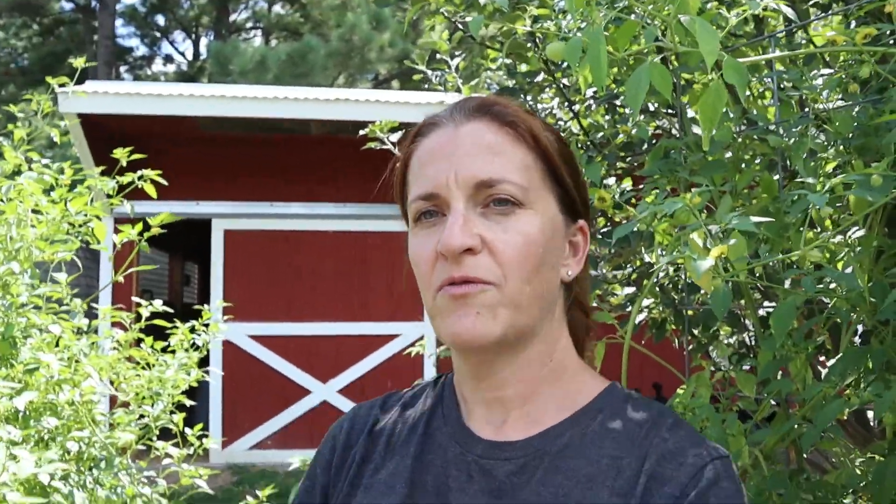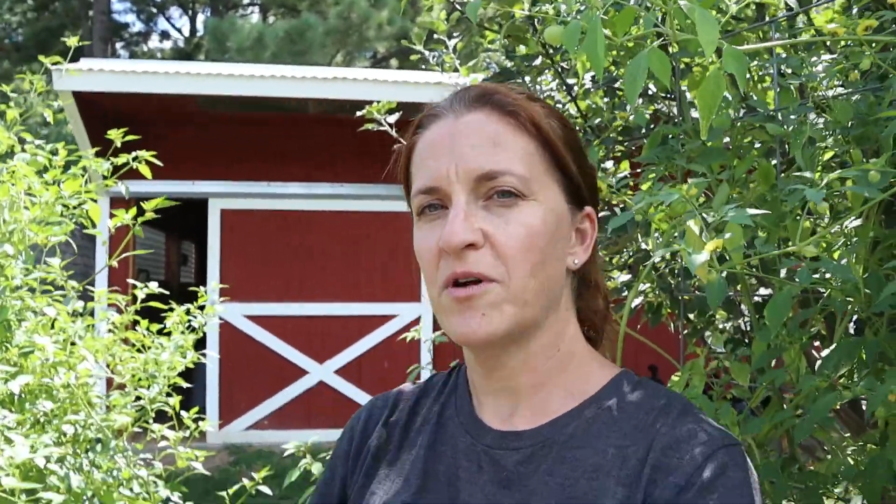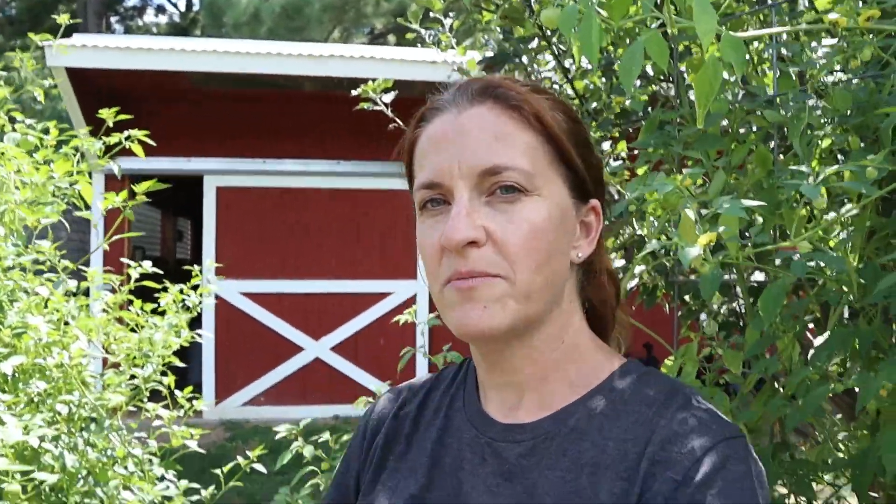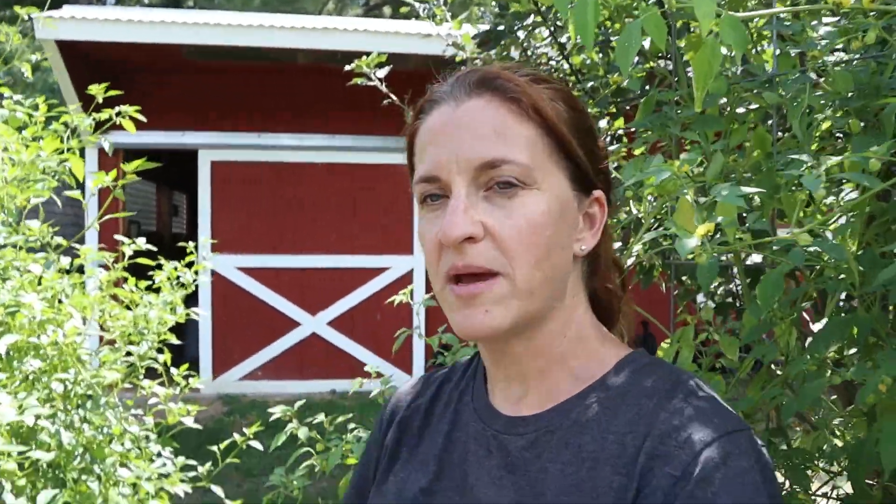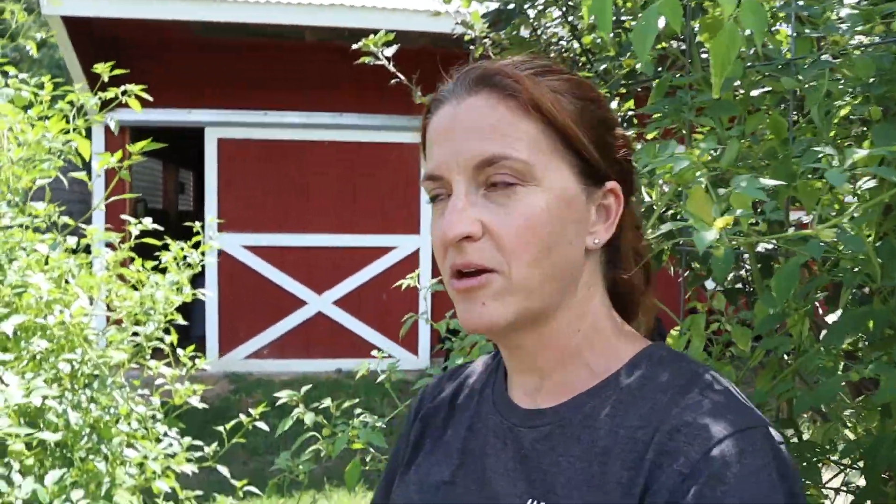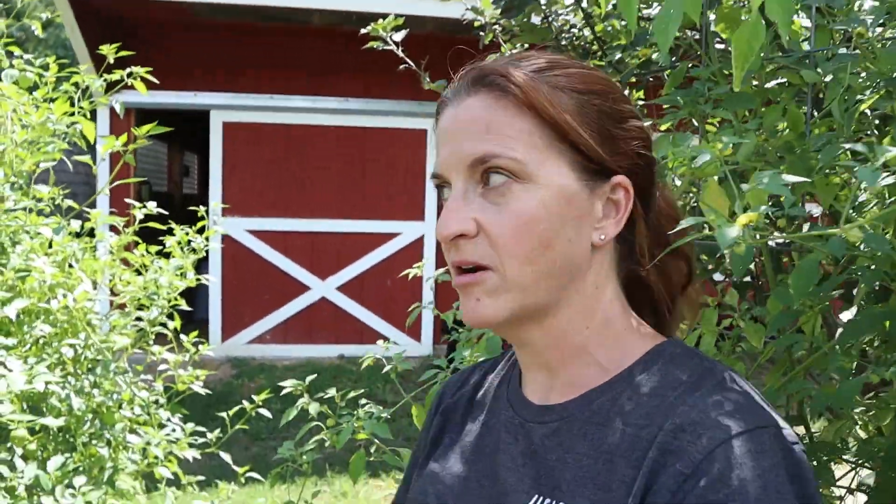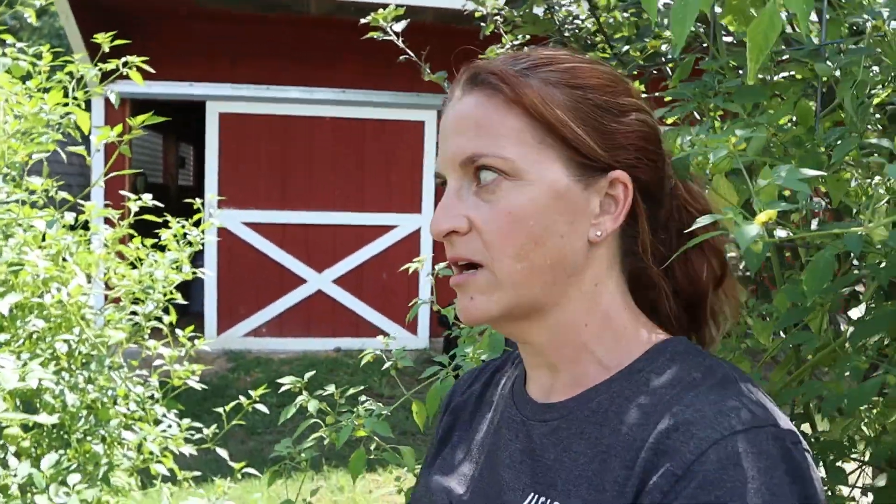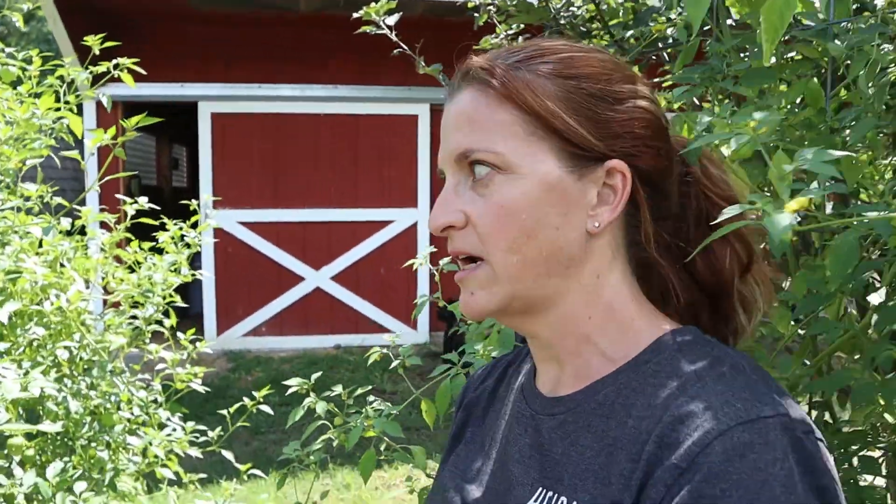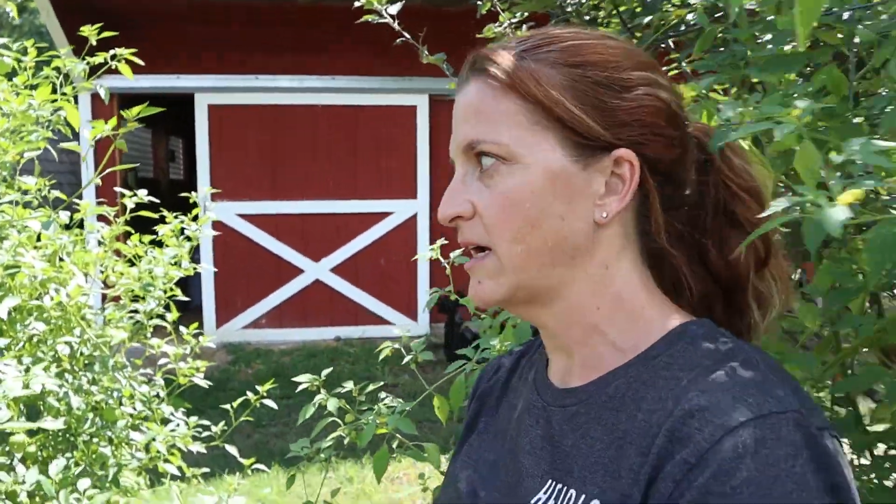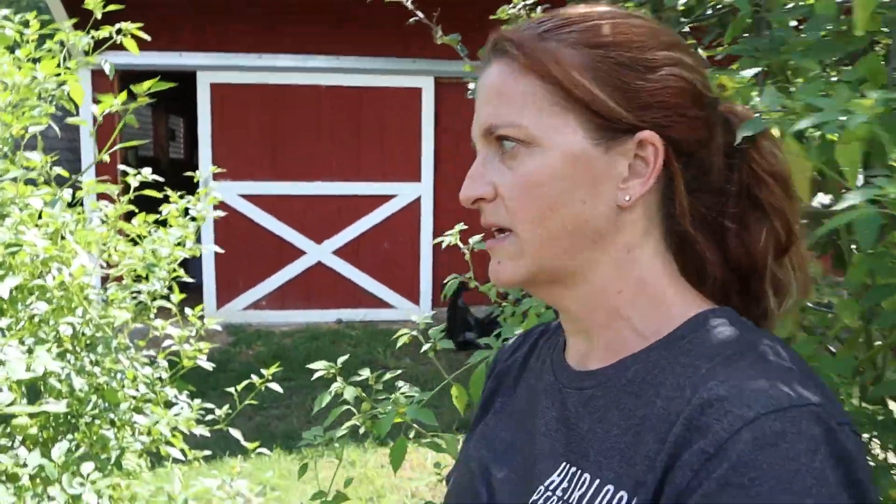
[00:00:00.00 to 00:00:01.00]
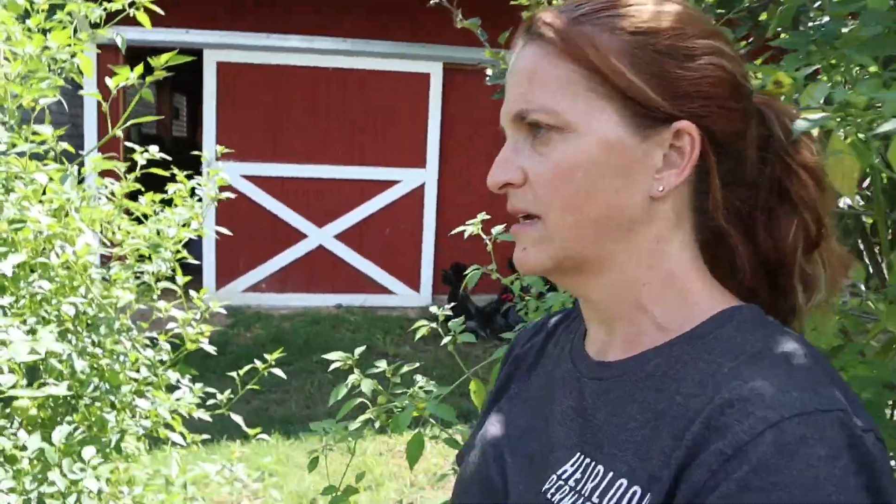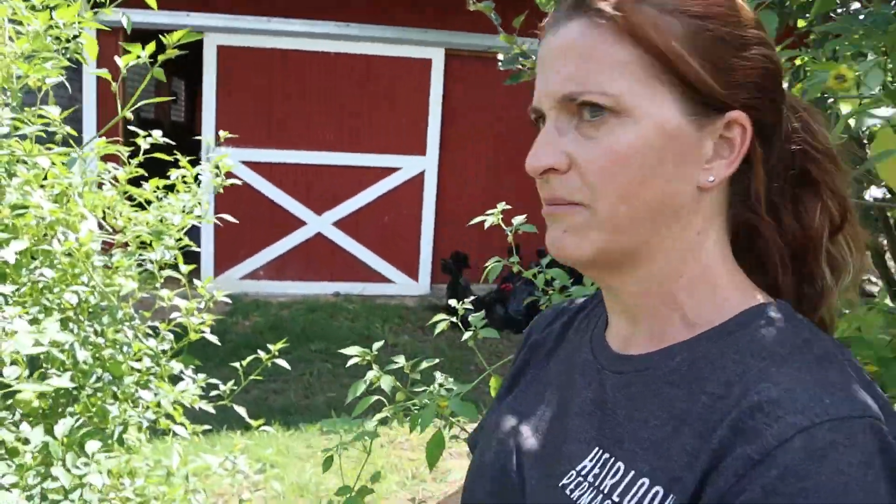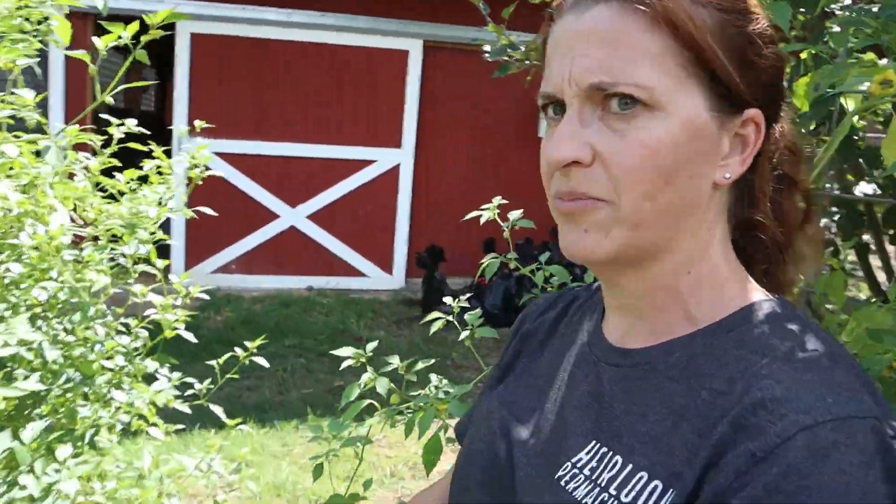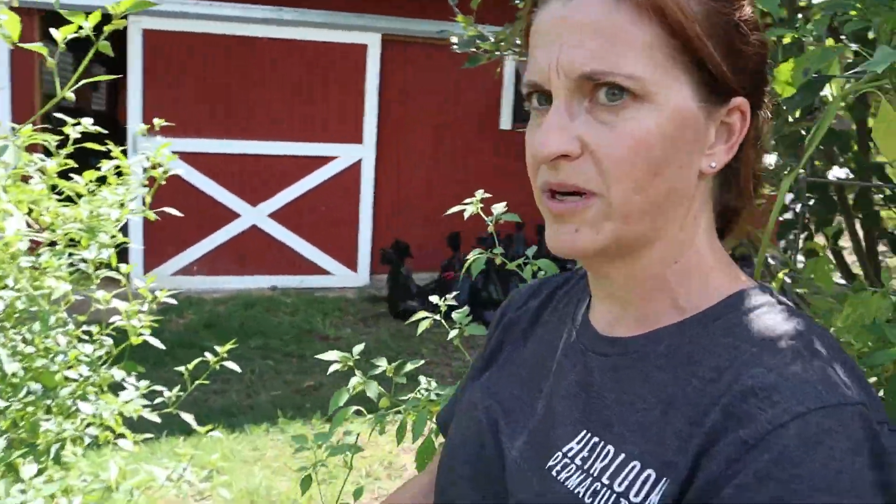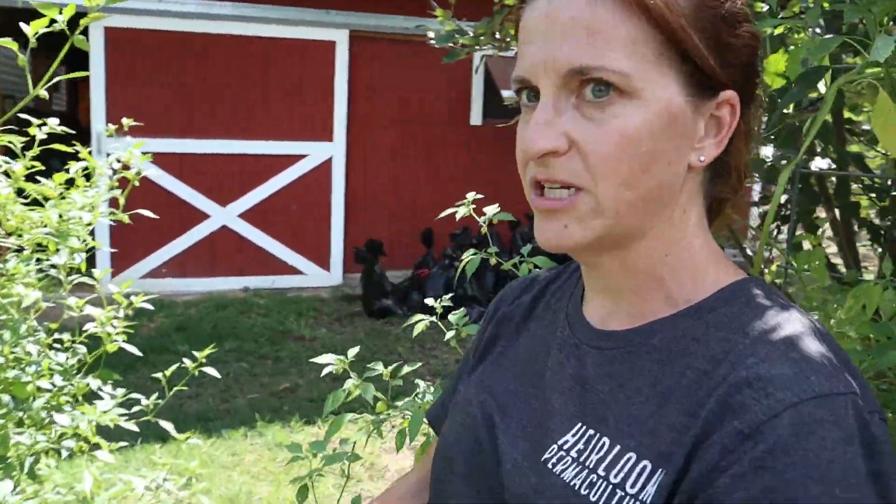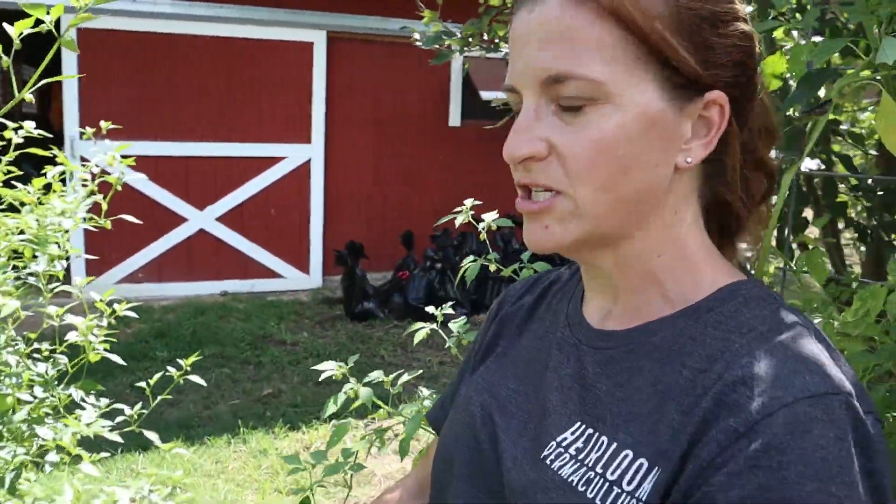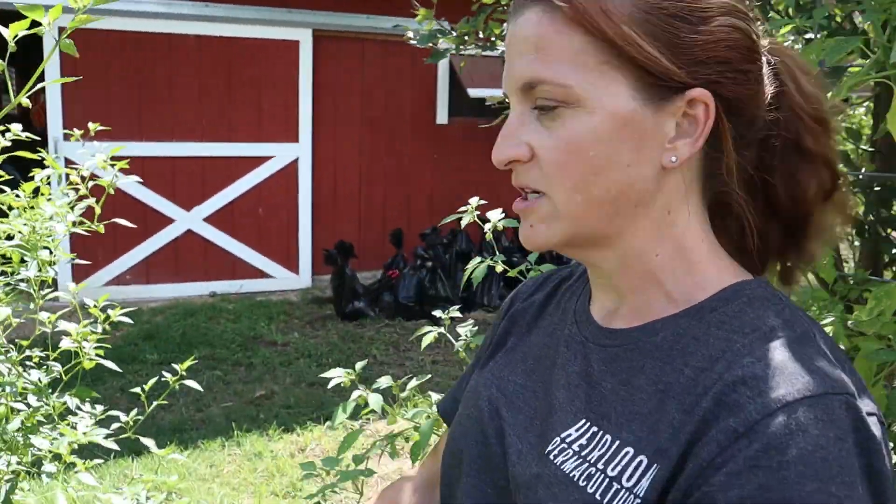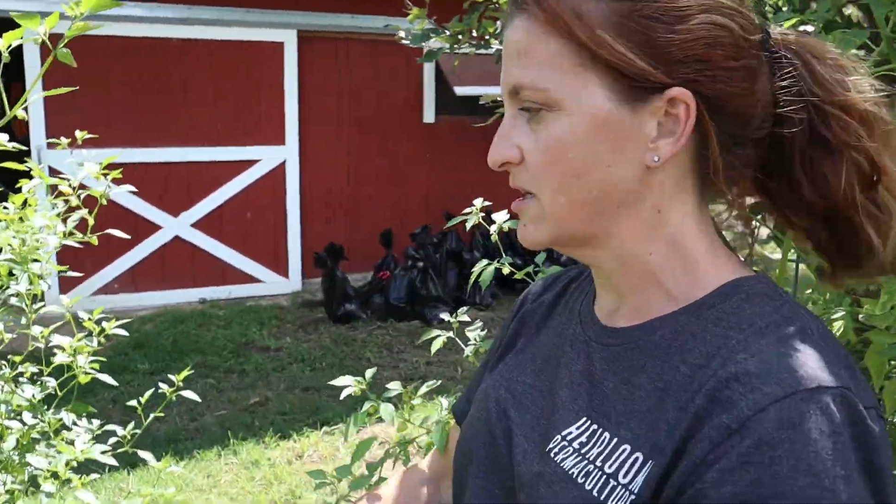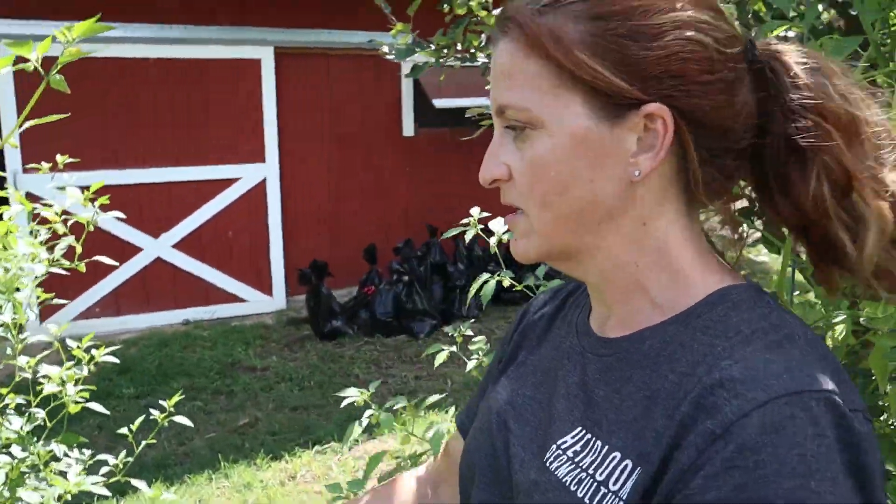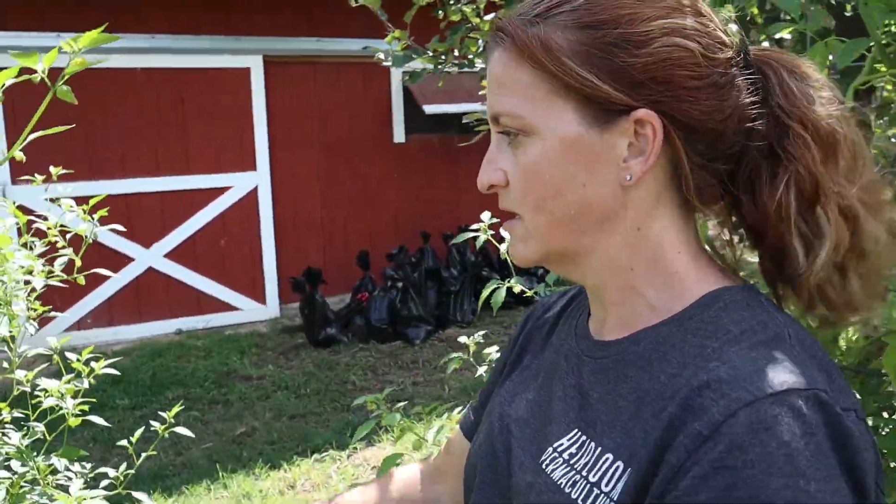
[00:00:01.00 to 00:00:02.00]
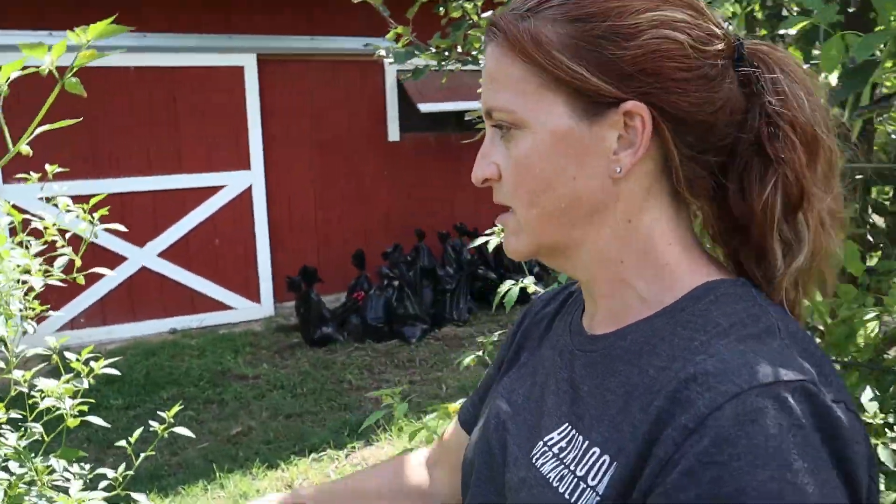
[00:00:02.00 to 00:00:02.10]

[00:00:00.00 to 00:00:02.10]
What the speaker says: from Baker Creek, I'm pretty sure.